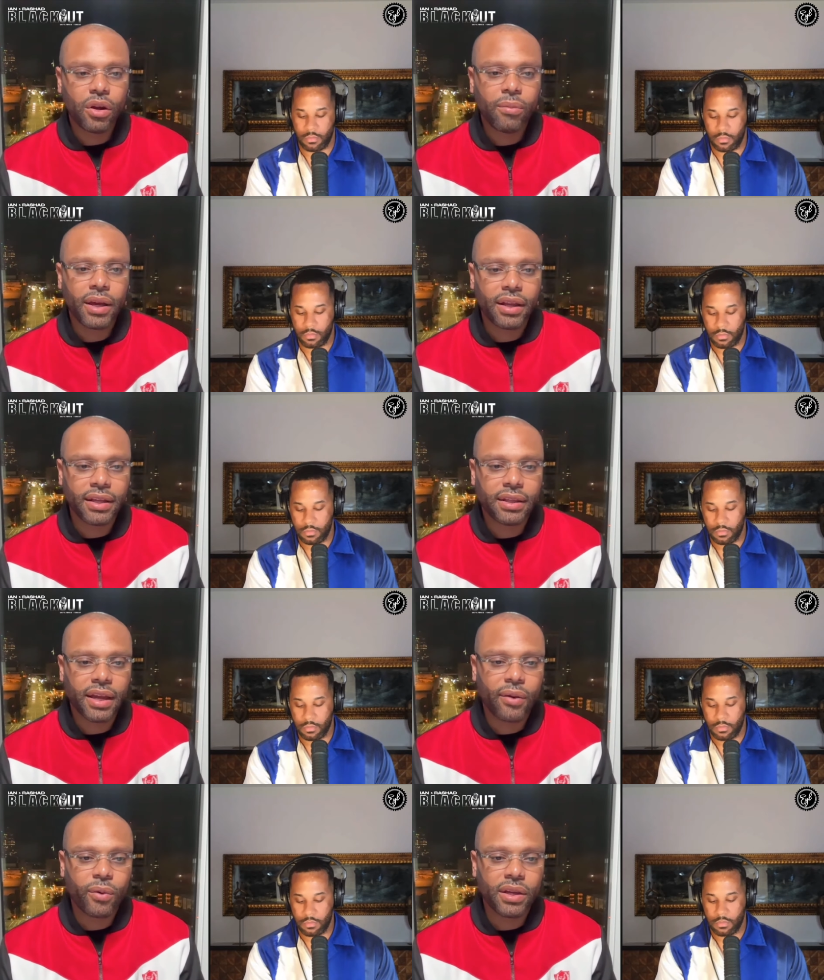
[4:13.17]
Speaker 1: about it like
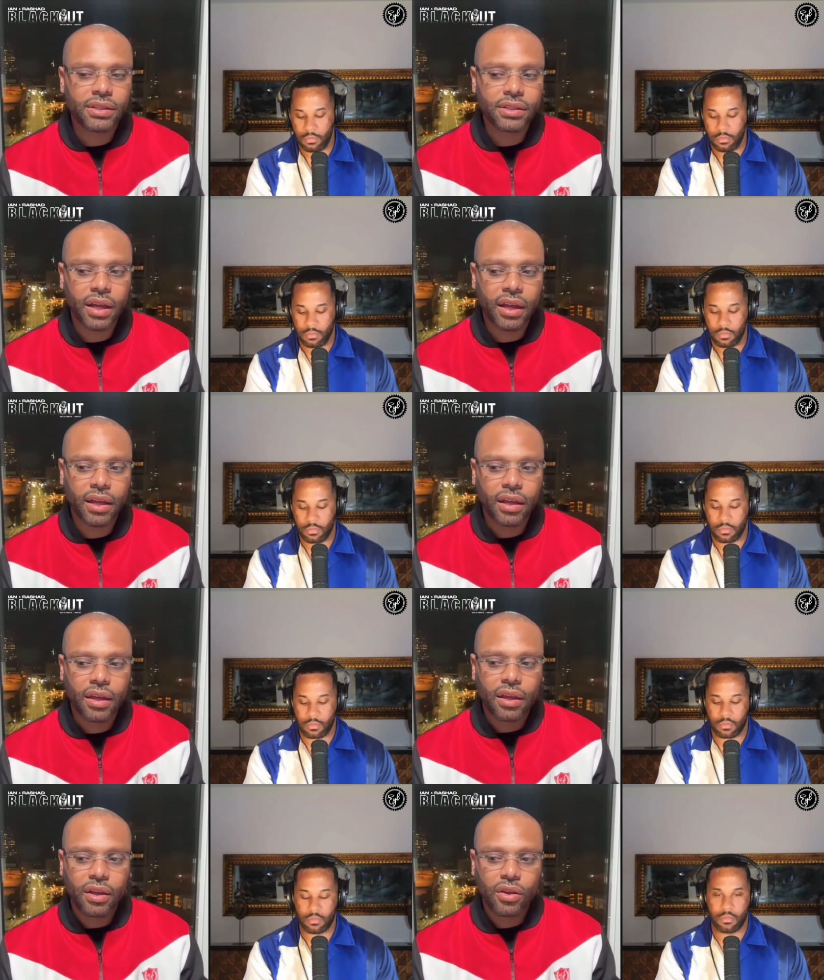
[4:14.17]
that, where it's like,
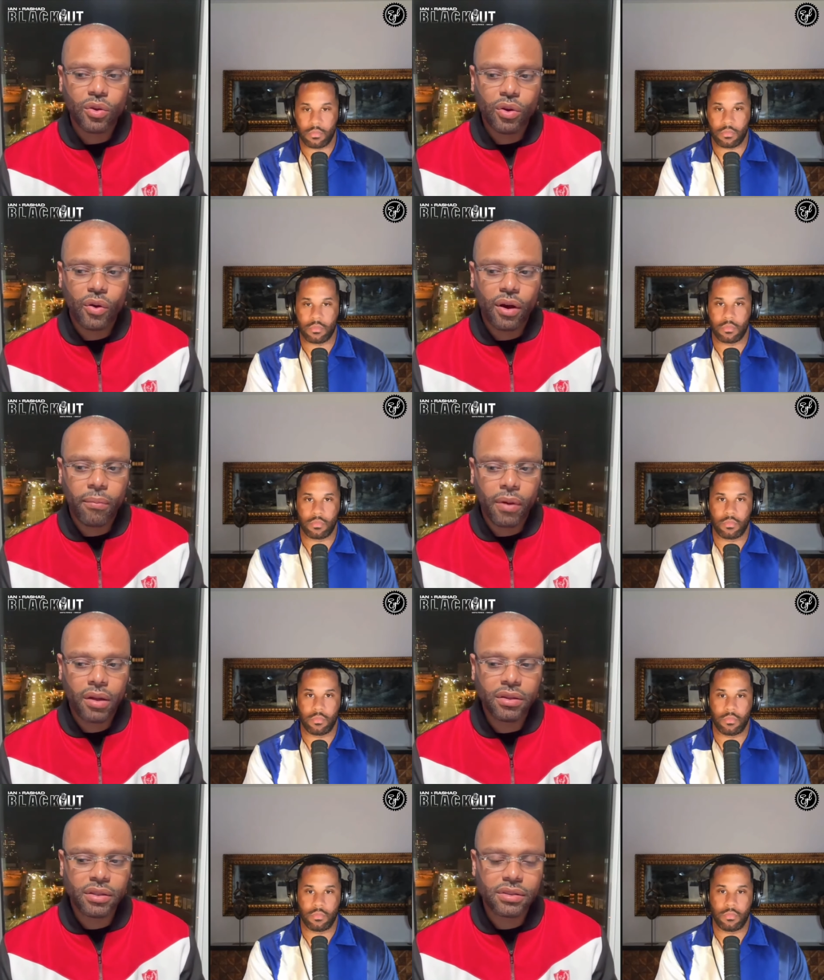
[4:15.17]
you know, a
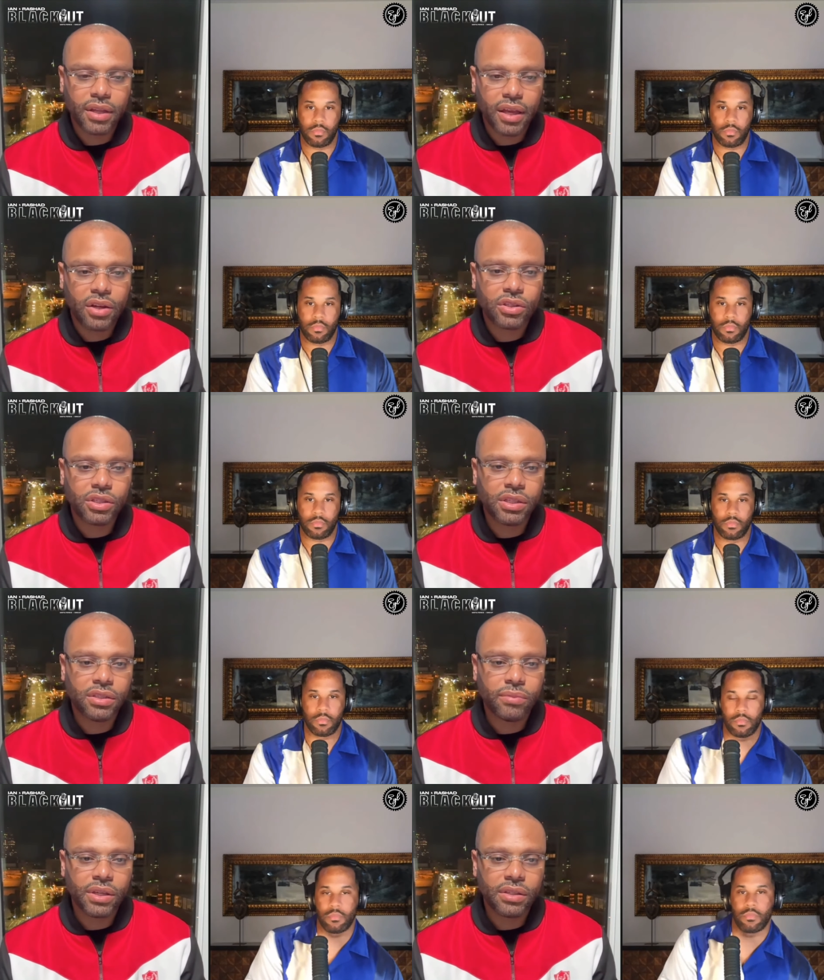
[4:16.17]
mother's energy
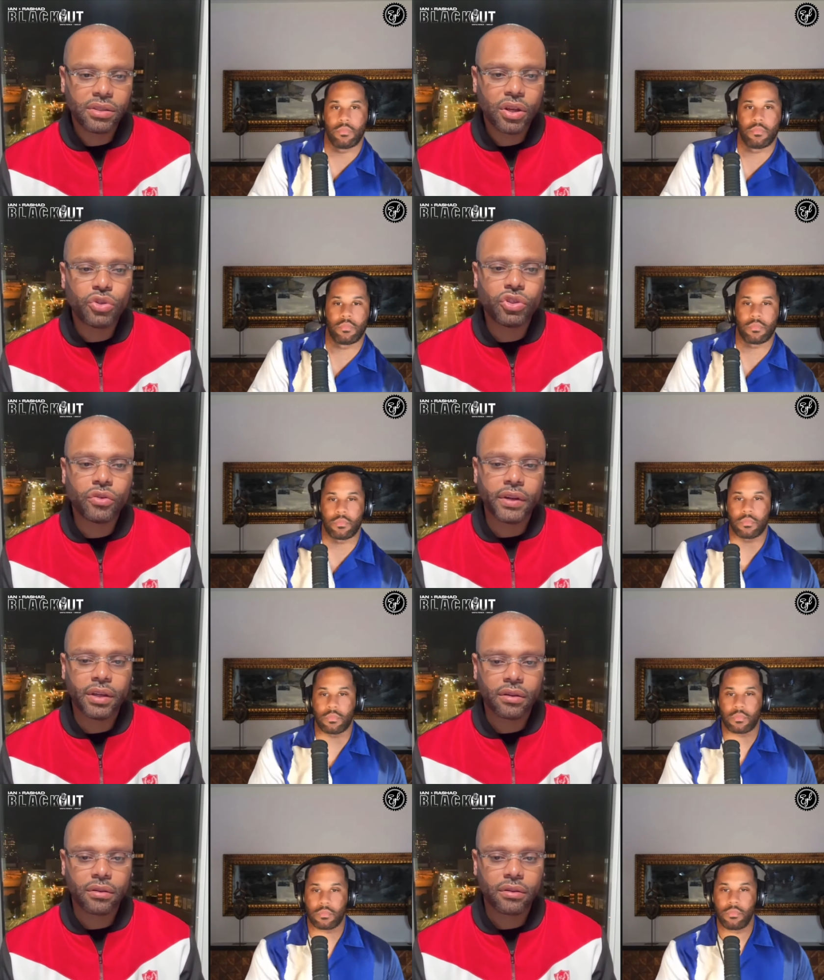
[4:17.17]
is is nurturing,
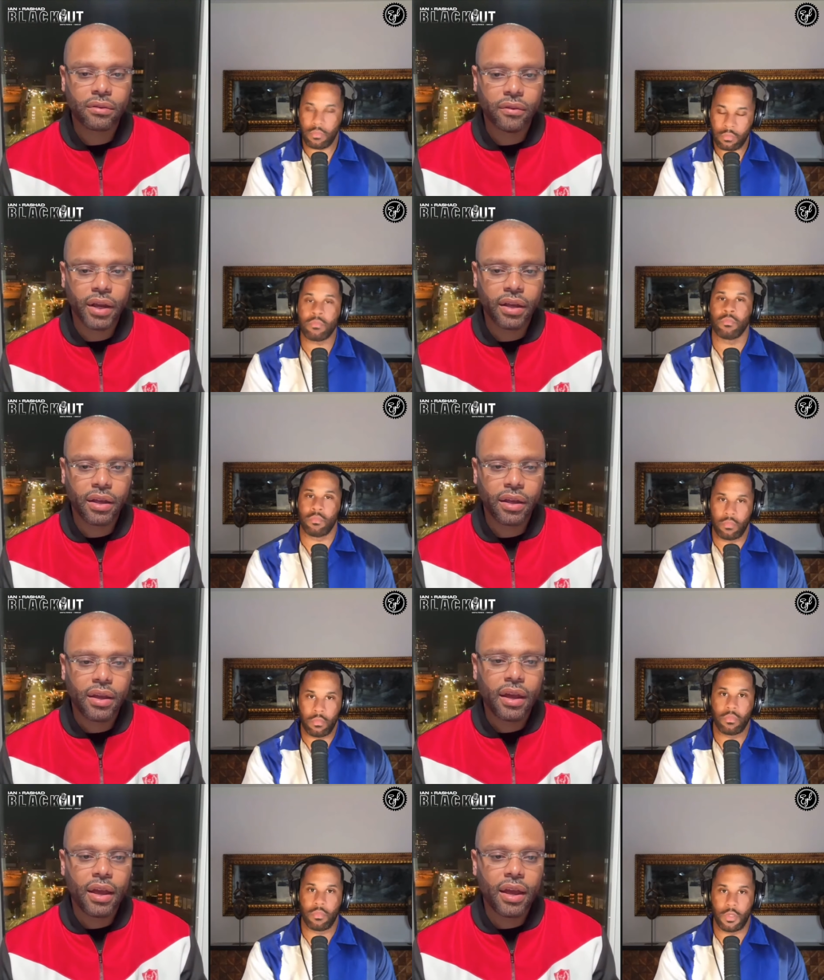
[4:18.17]
right?
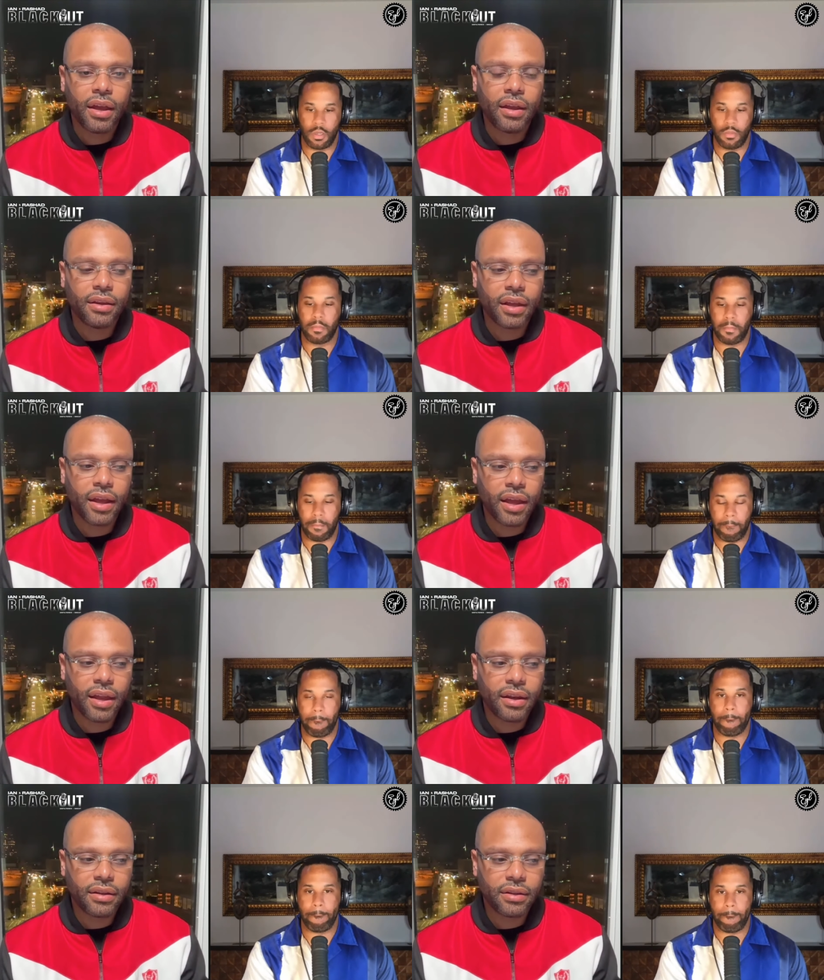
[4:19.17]
Speaker 2: Yep. And
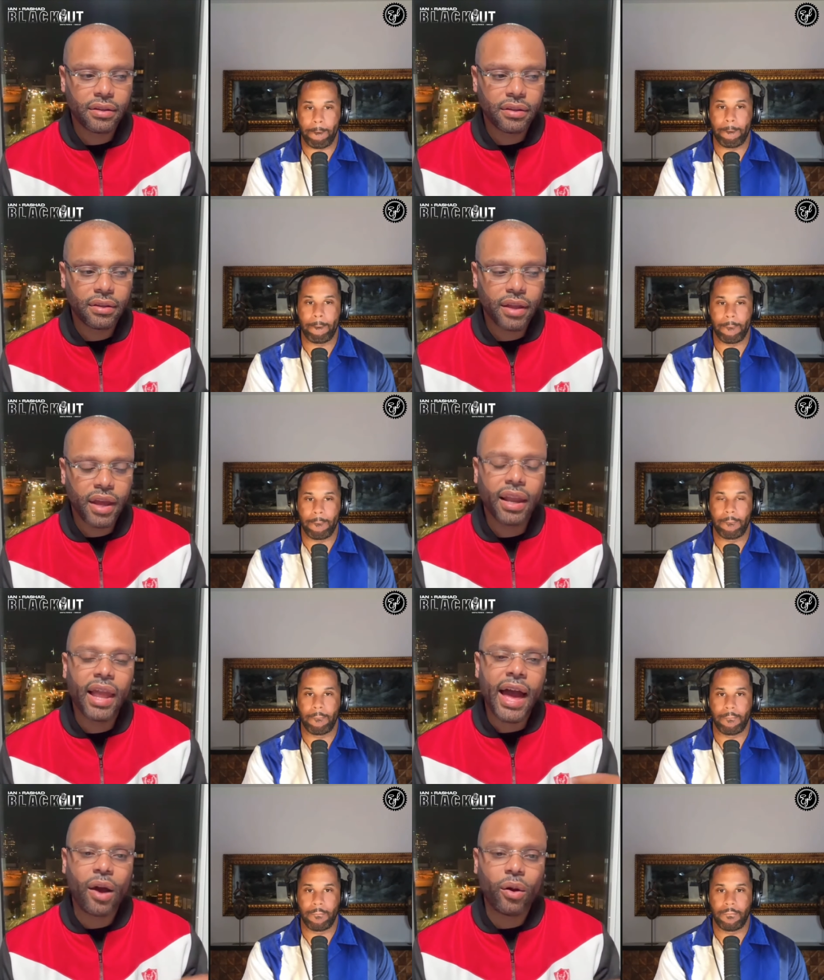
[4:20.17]
and
Speaker 1: they
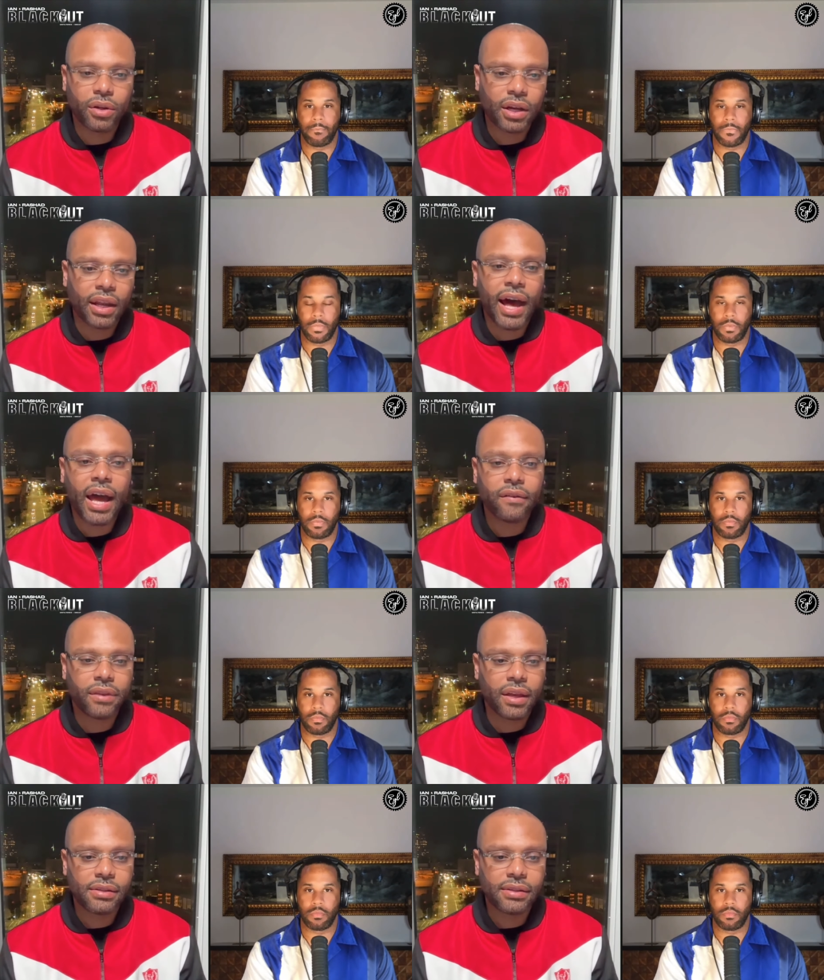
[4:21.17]
allow a lot of
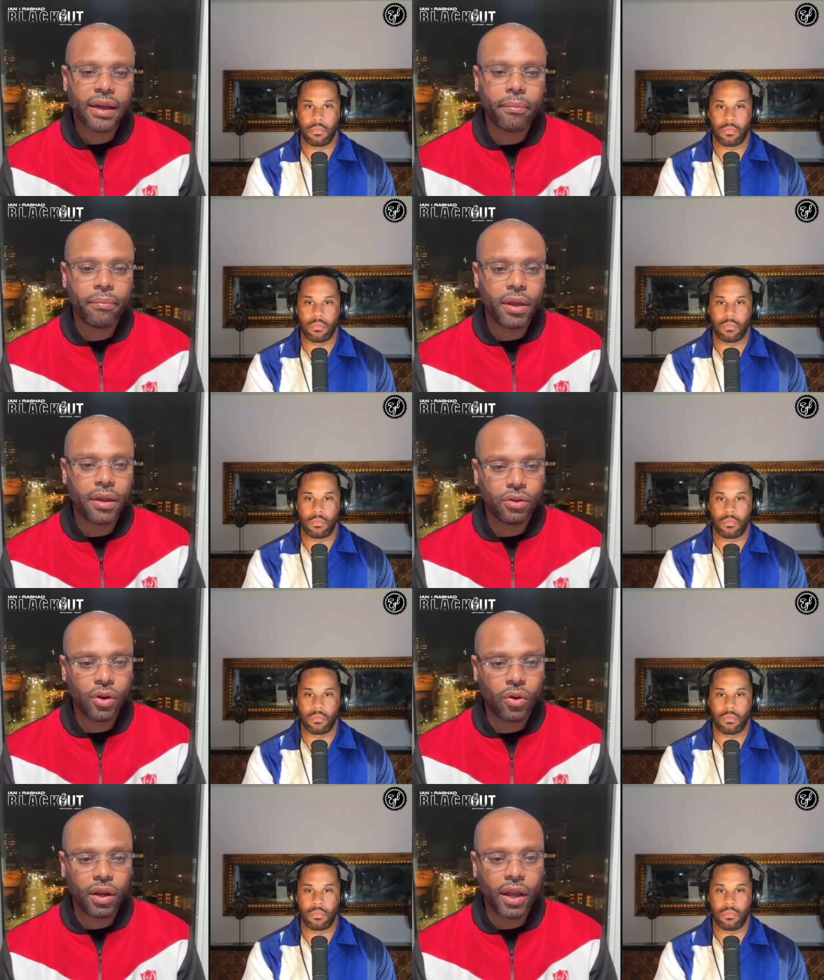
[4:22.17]
things that men
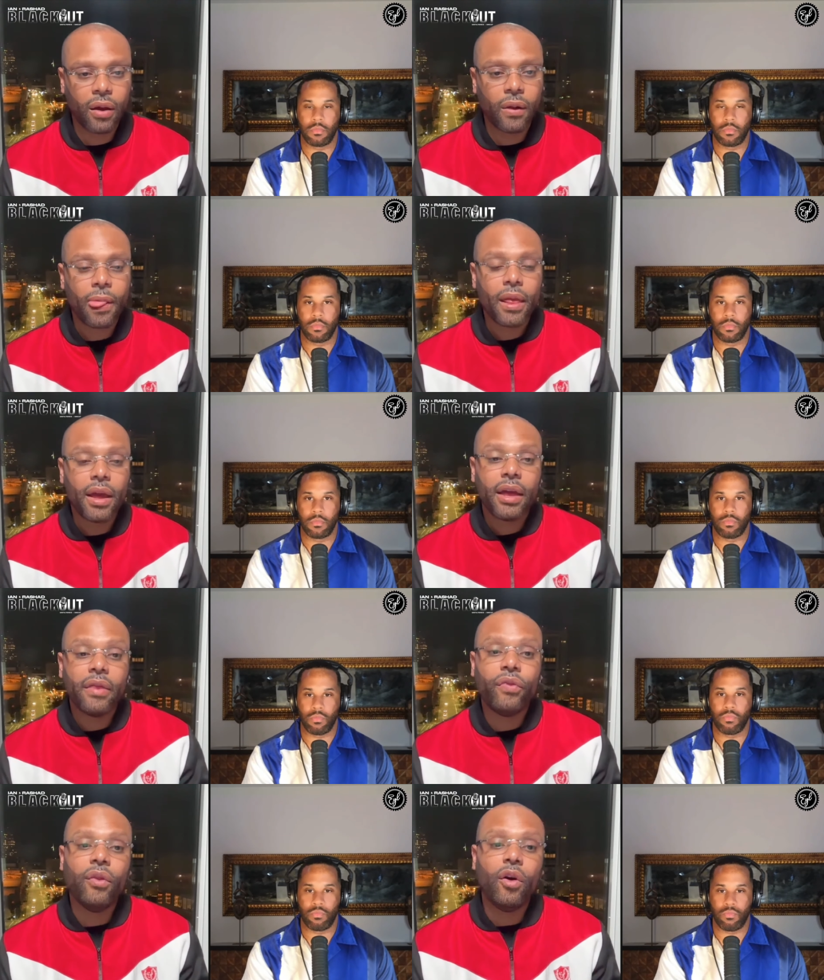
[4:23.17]
don't allow.
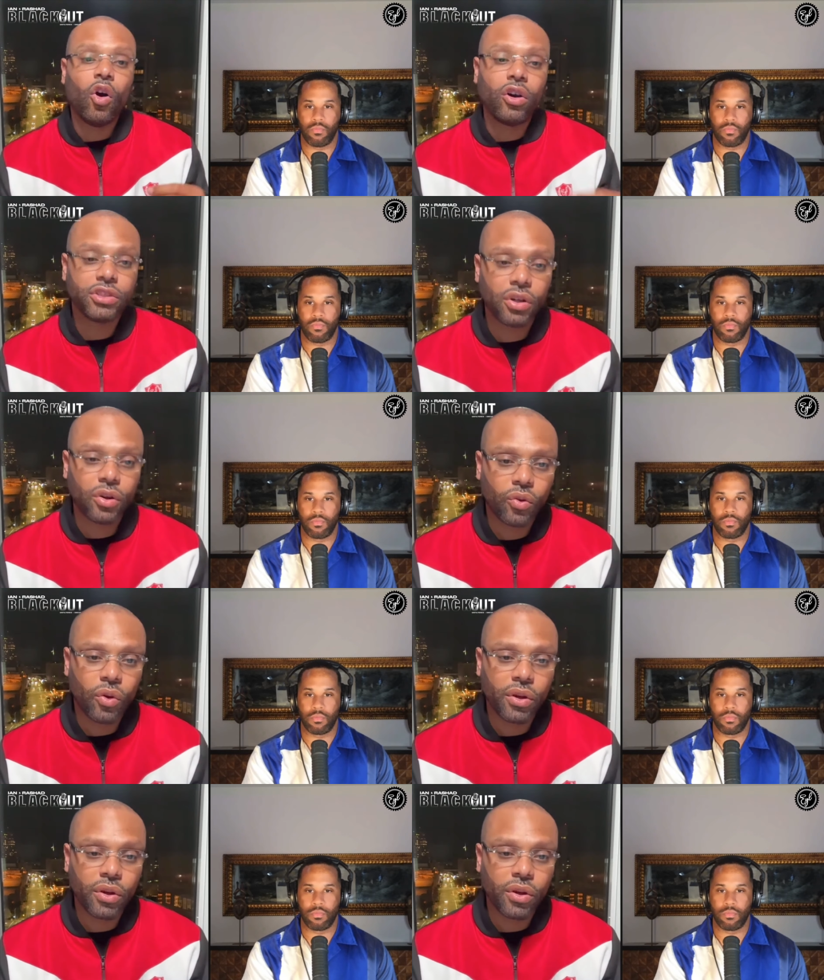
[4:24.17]
Also, on